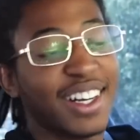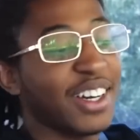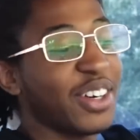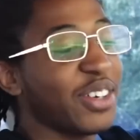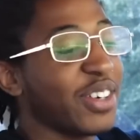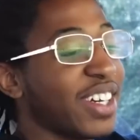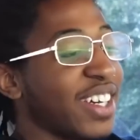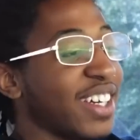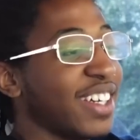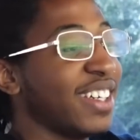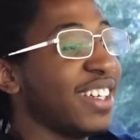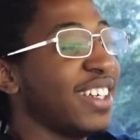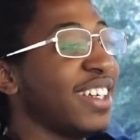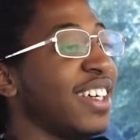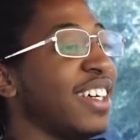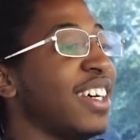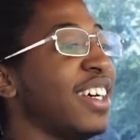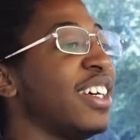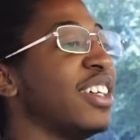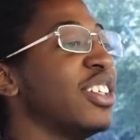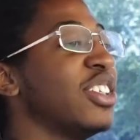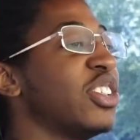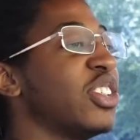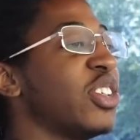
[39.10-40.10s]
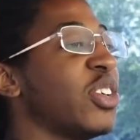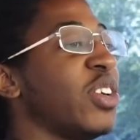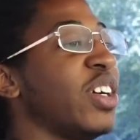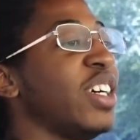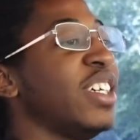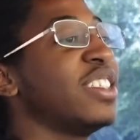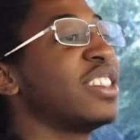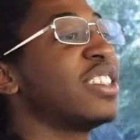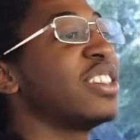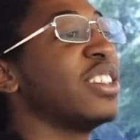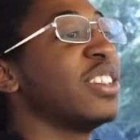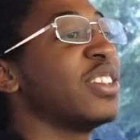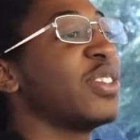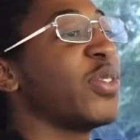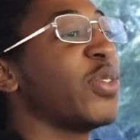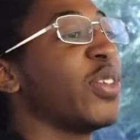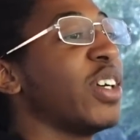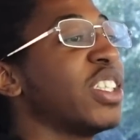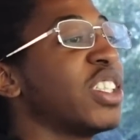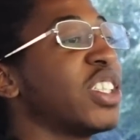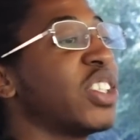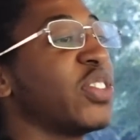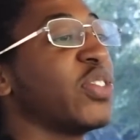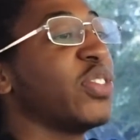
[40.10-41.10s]
Okay. So it's this
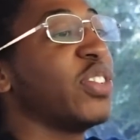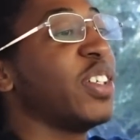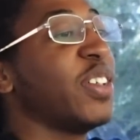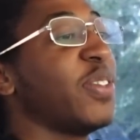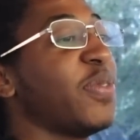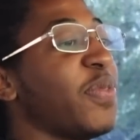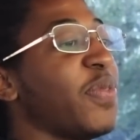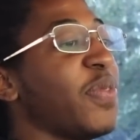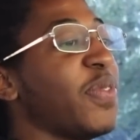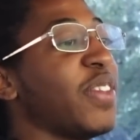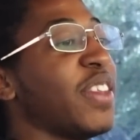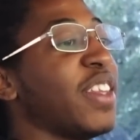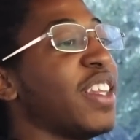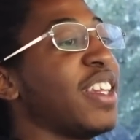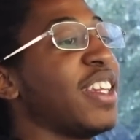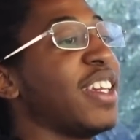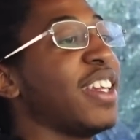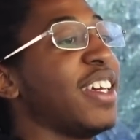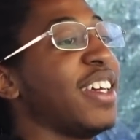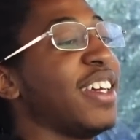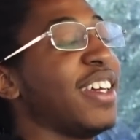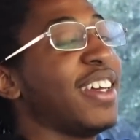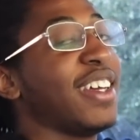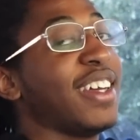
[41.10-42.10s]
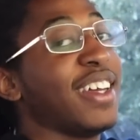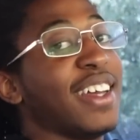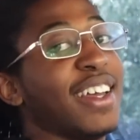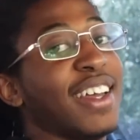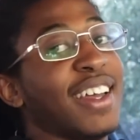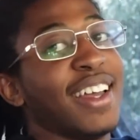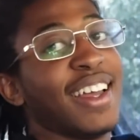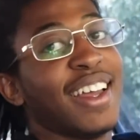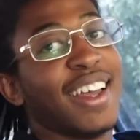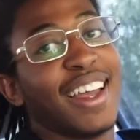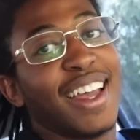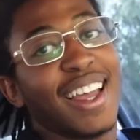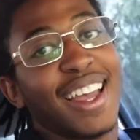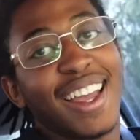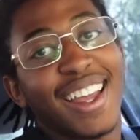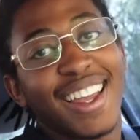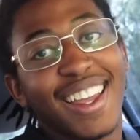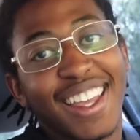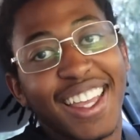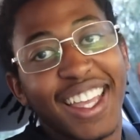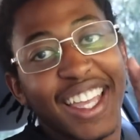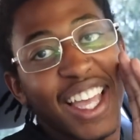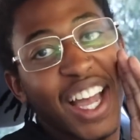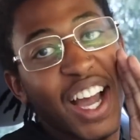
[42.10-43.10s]
restaurant that
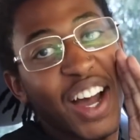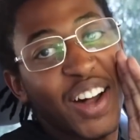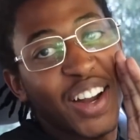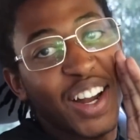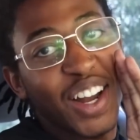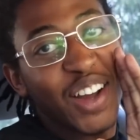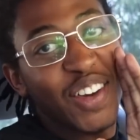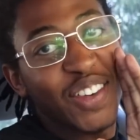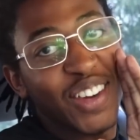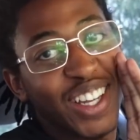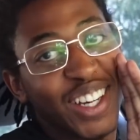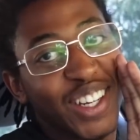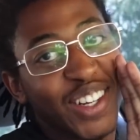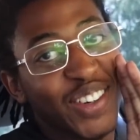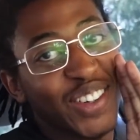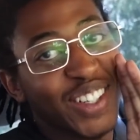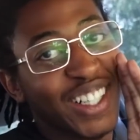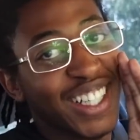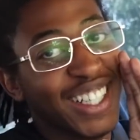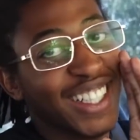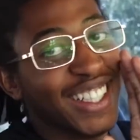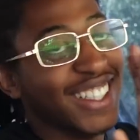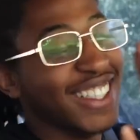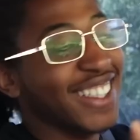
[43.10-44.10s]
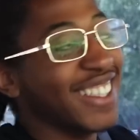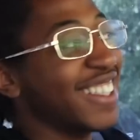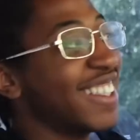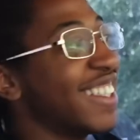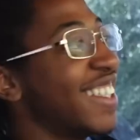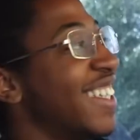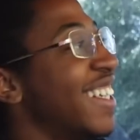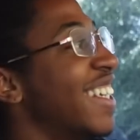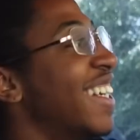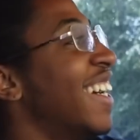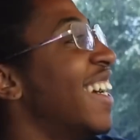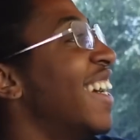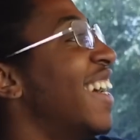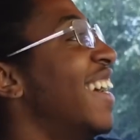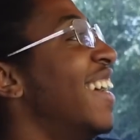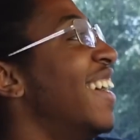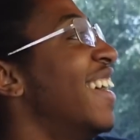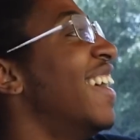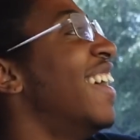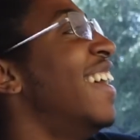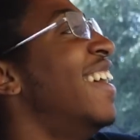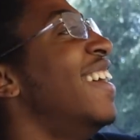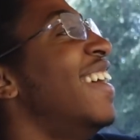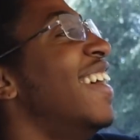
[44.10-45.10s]
y'all already know what it is.
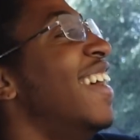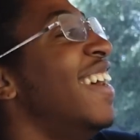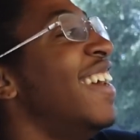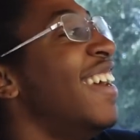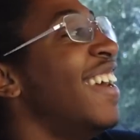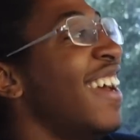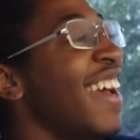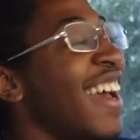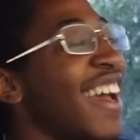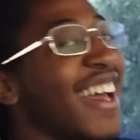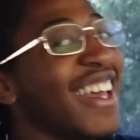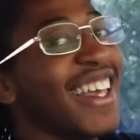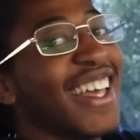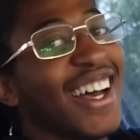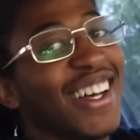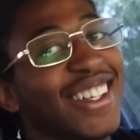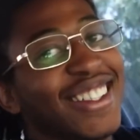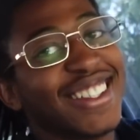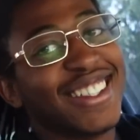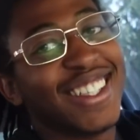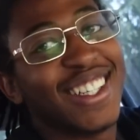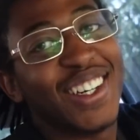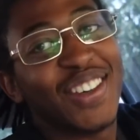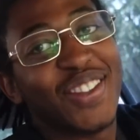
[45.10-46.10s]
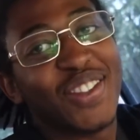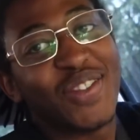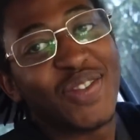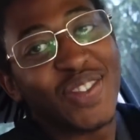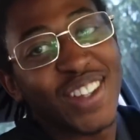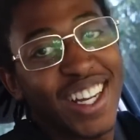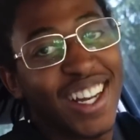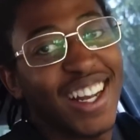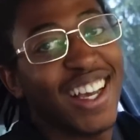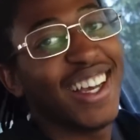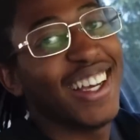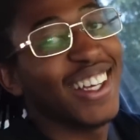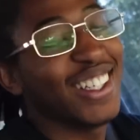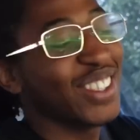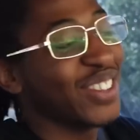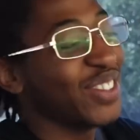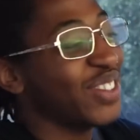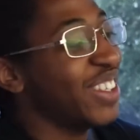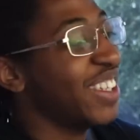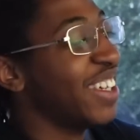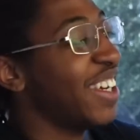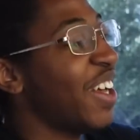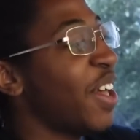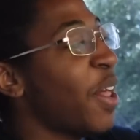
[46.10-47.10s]
Y'all seen it from the last
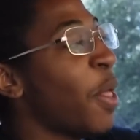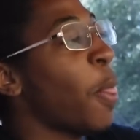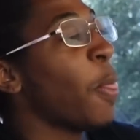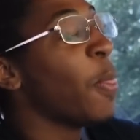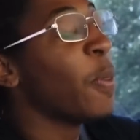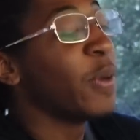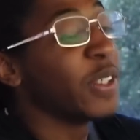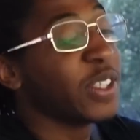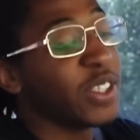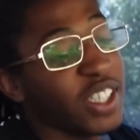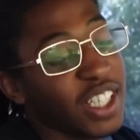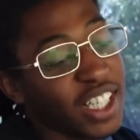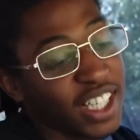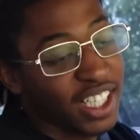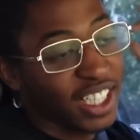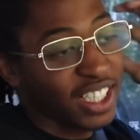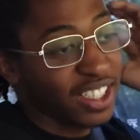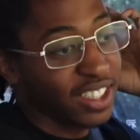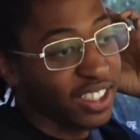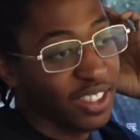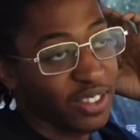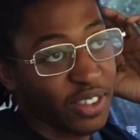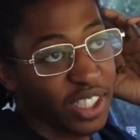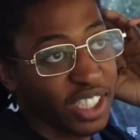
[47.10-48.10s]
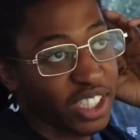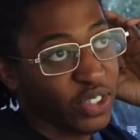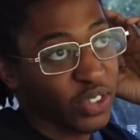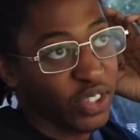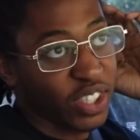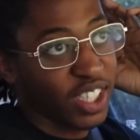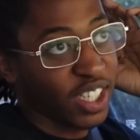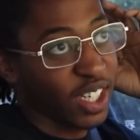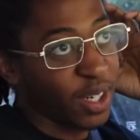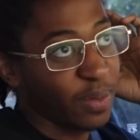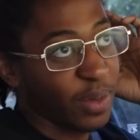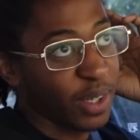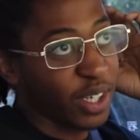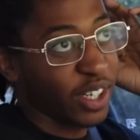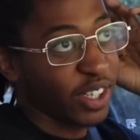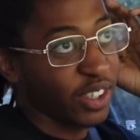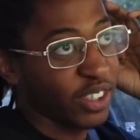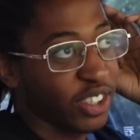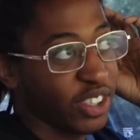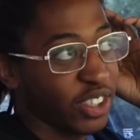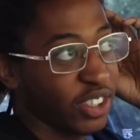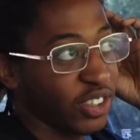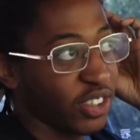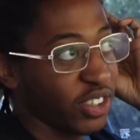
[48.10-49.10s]
one. So yeah, it's this restaurant that I'm gonna
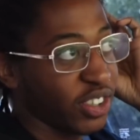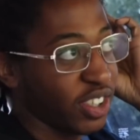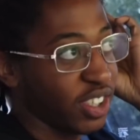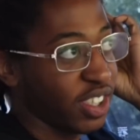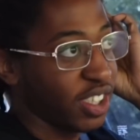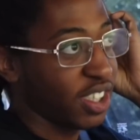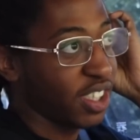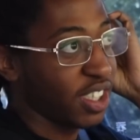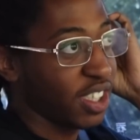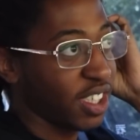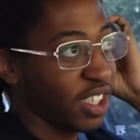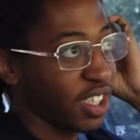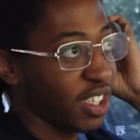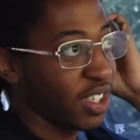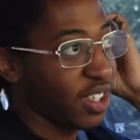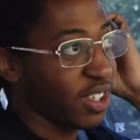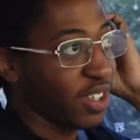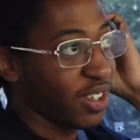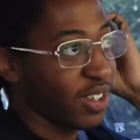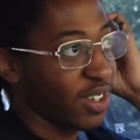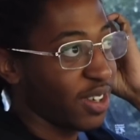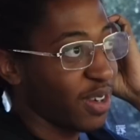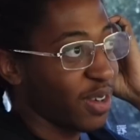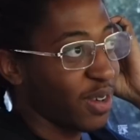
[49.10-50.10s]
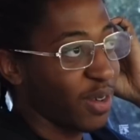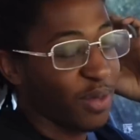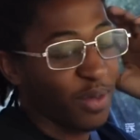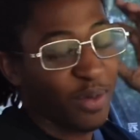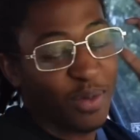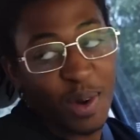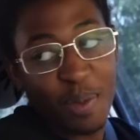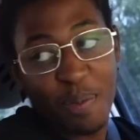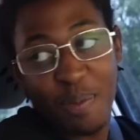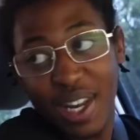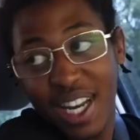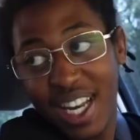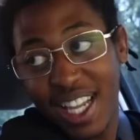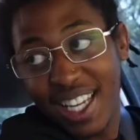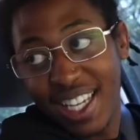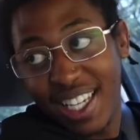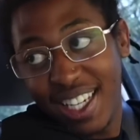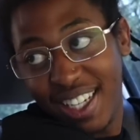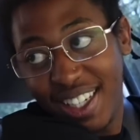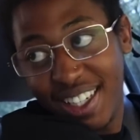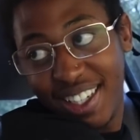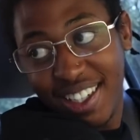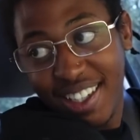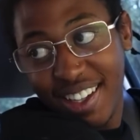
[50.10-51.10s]
go to with my
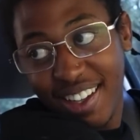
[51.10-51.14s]
lady.